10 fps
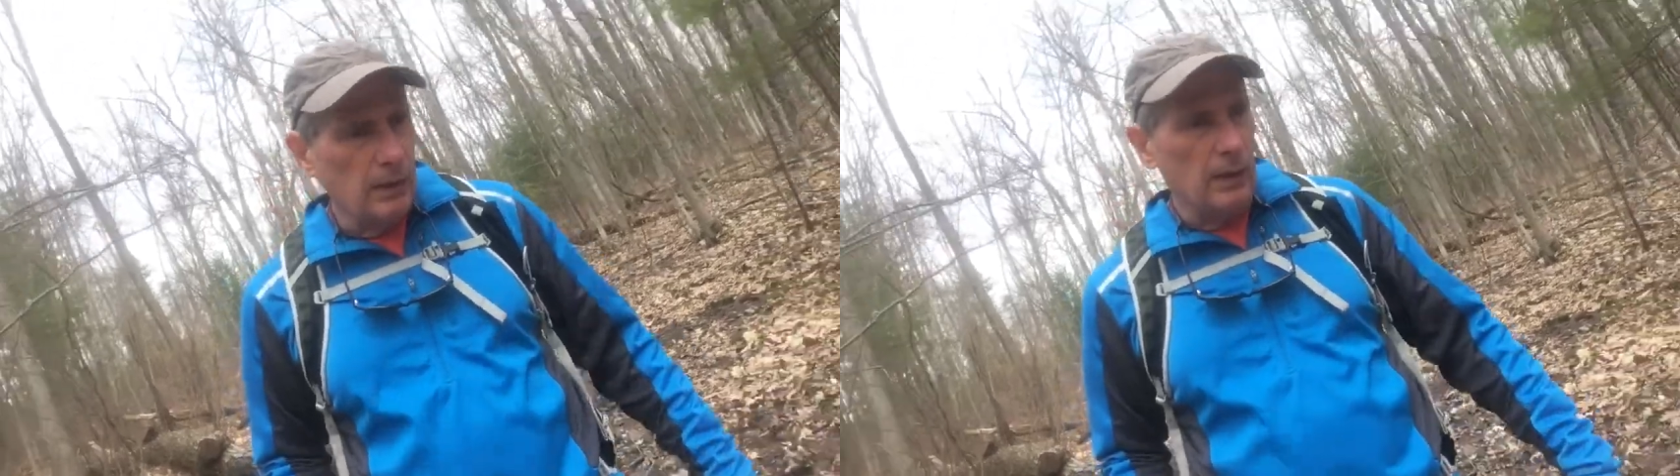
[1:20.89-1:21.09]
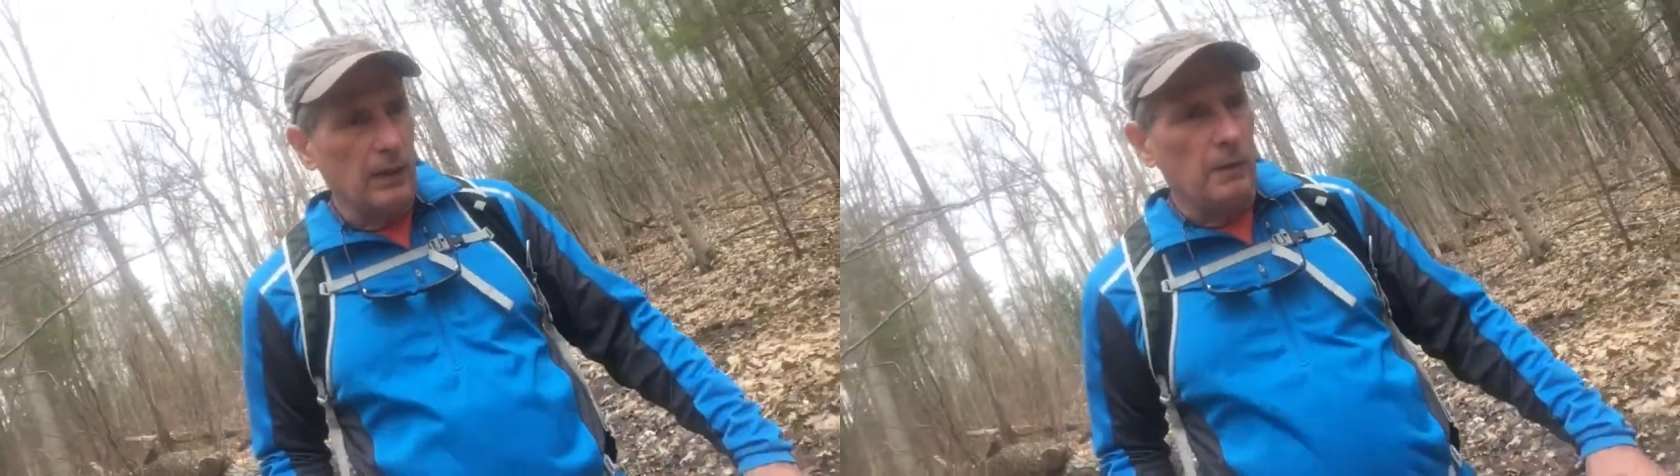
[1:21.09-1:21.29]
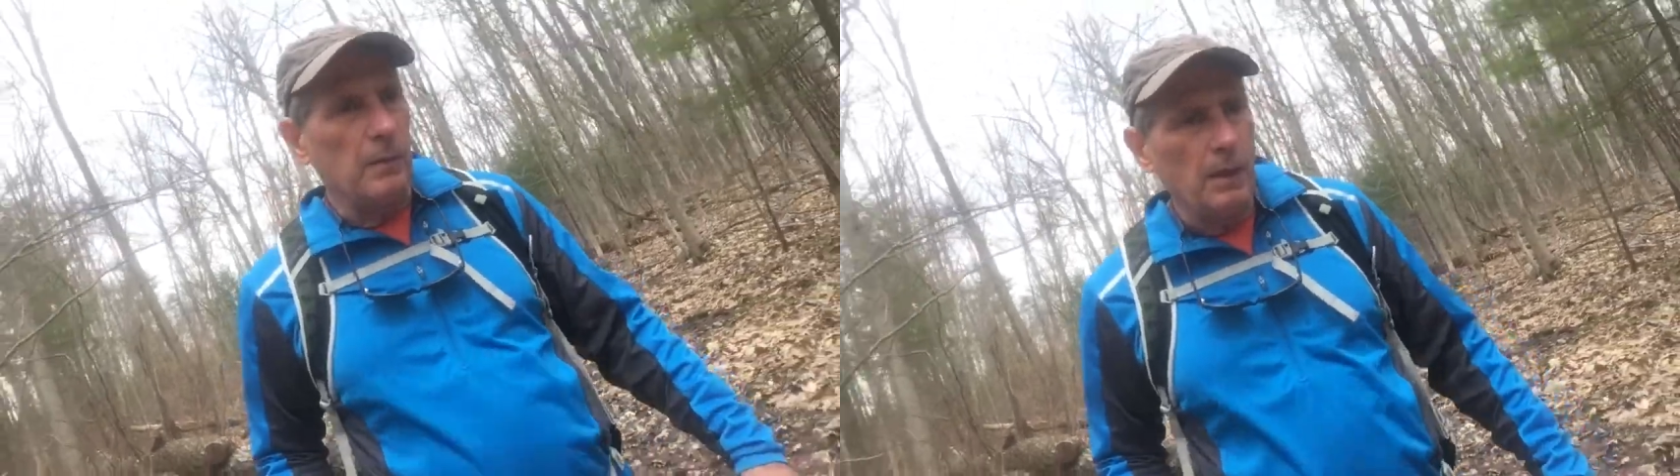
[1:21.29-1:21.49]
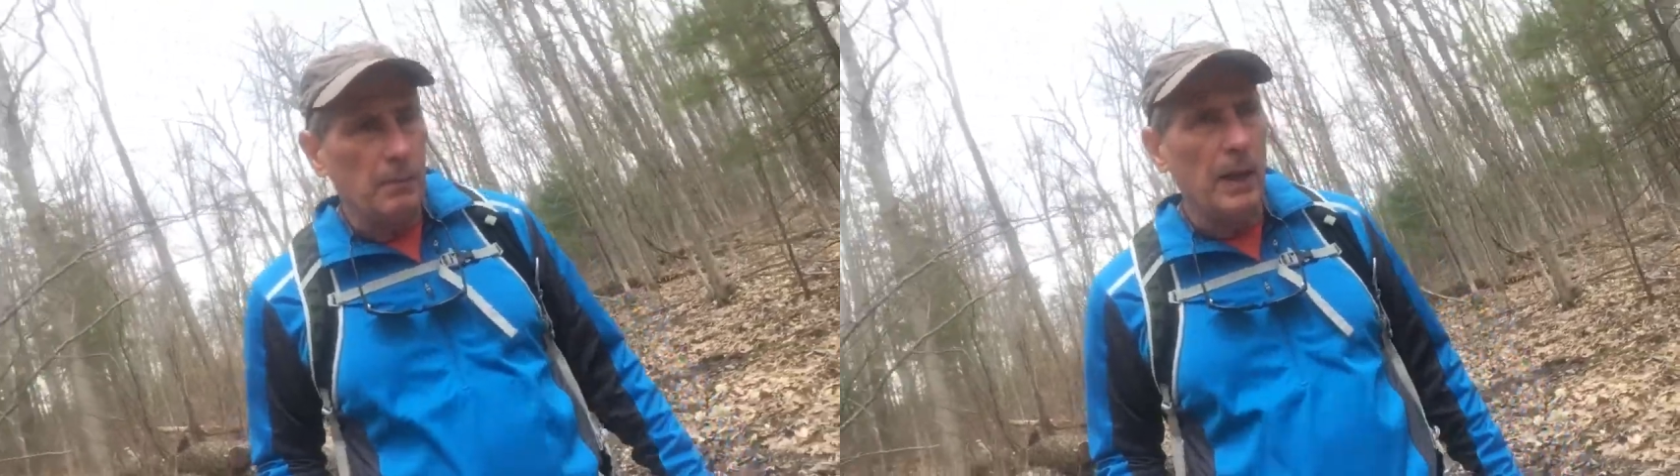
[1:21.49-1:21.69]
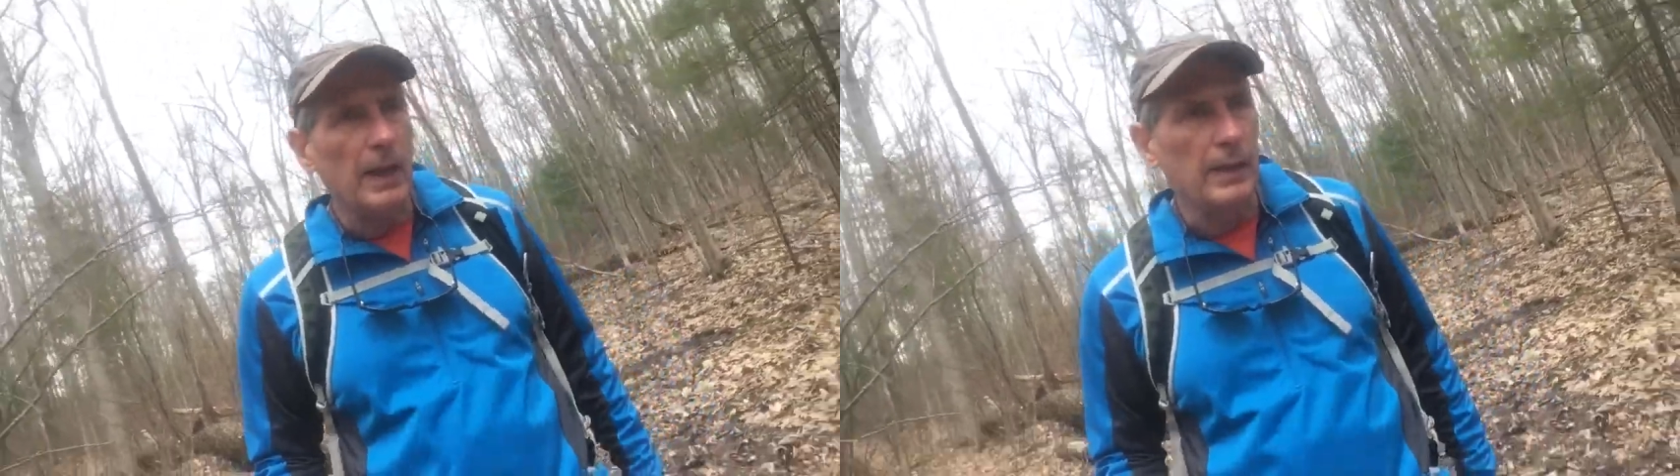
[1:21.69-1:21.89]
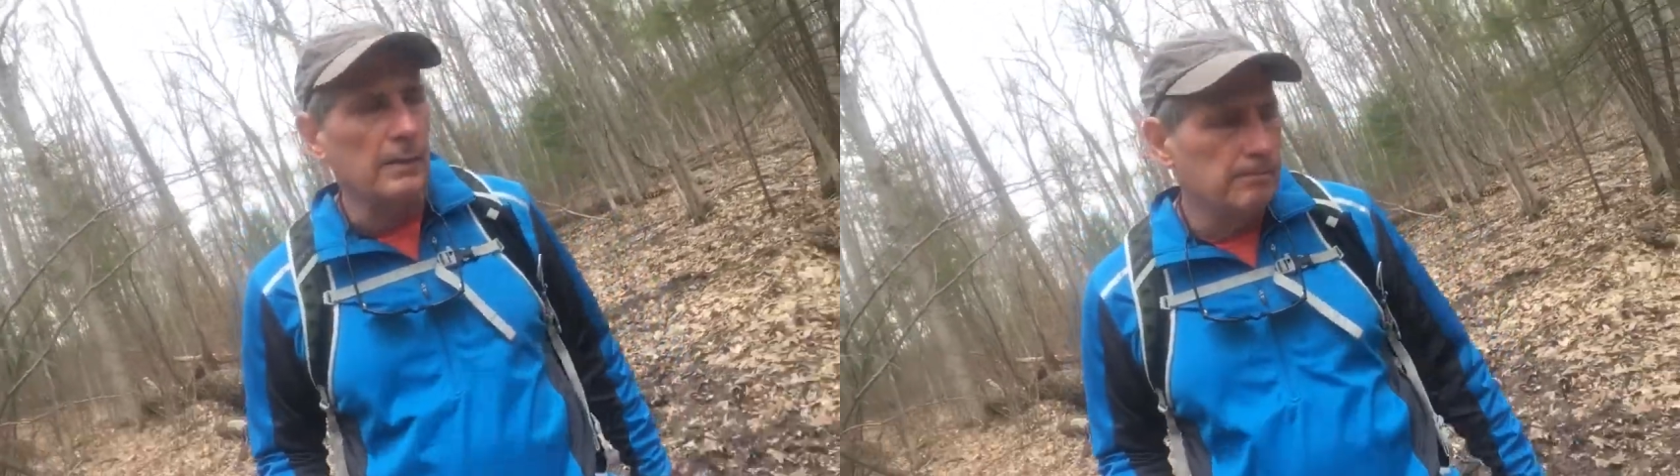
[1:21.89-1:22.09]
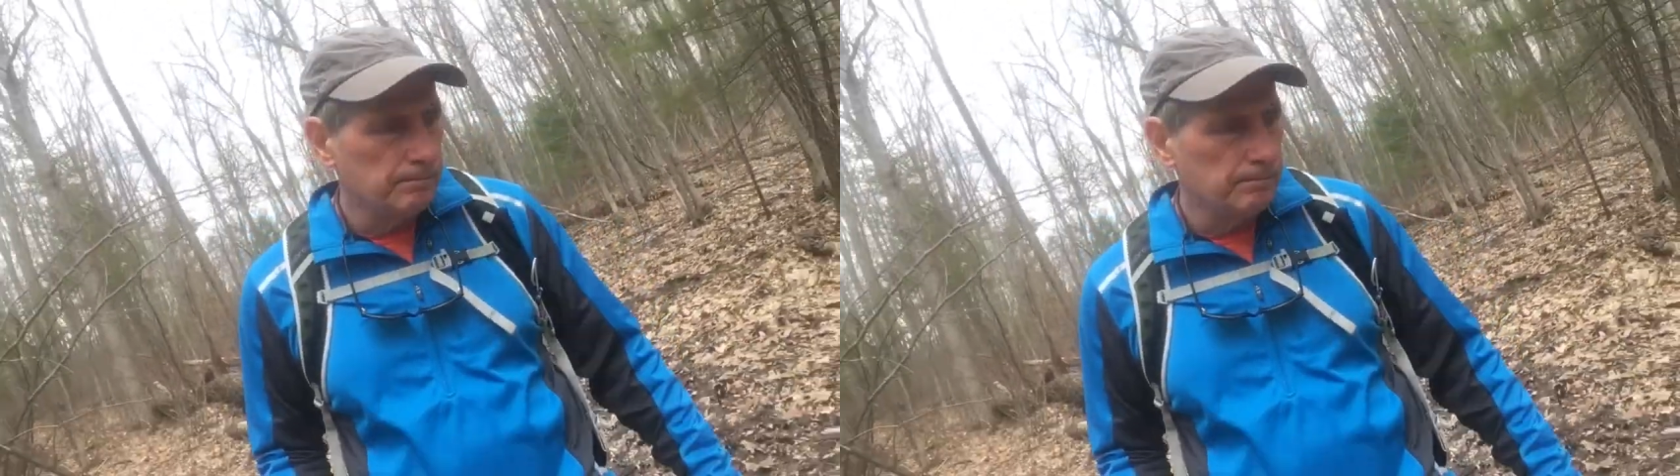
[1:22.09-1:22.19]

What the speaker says: in Maine.